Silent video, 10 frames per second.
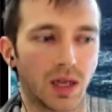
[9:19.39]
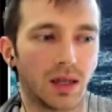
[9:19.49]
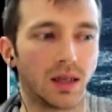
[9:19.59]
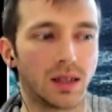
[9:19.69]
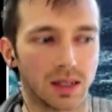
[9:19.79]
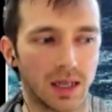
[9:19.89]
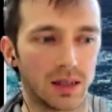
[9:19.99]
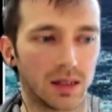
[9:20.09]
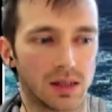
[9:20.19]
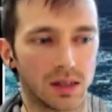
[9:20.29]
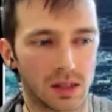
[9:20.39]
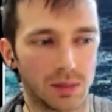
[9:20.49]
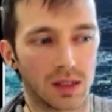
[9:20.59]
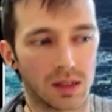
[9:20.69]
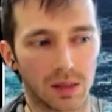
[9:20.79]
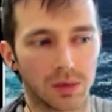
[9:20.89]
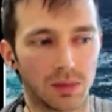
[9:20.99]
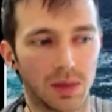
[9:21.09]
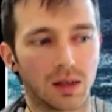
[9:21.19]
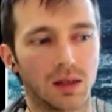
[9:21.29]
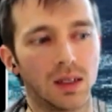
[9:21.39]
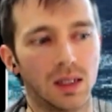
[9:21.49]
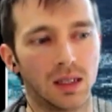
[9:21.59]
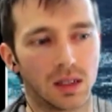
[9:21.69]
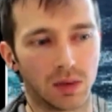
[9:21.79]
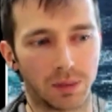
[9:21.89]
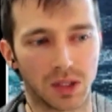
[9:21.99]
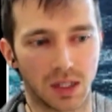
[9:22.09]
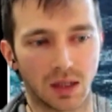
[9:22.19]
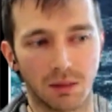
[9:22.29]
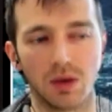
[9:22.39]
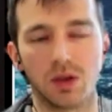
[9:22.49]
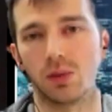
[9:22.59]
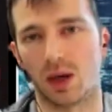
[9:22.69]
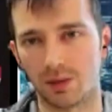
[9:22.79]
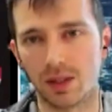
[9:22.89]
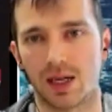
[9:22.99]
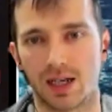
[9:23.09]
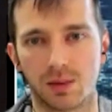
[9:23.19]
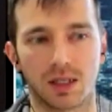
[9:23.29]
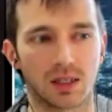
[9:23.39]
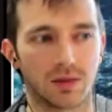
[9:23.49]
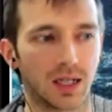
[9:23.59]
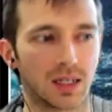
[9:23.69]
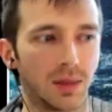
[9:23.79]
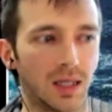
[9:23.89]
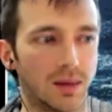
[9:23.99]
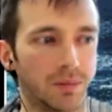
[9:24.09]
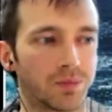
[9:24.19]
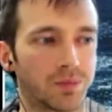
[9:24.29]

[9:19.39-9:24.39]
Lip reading: And then they design the system and the conceptual model to represent the most relevant aspects of that domain.